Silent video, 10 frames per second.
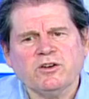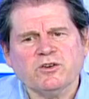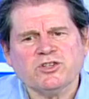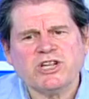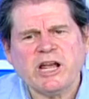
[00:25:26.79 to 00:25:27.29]

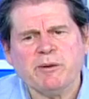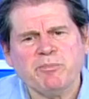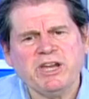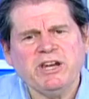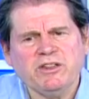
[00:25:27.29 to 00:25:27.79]

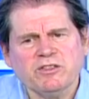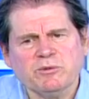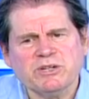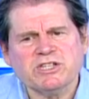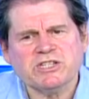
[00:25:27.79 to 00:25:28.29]
stampeding
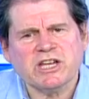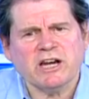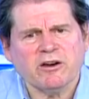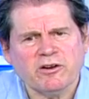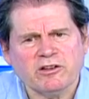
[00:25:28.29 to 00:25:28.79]
them and
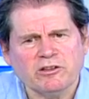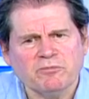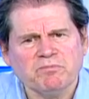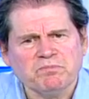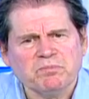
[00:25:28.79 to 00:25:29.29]
scaring them,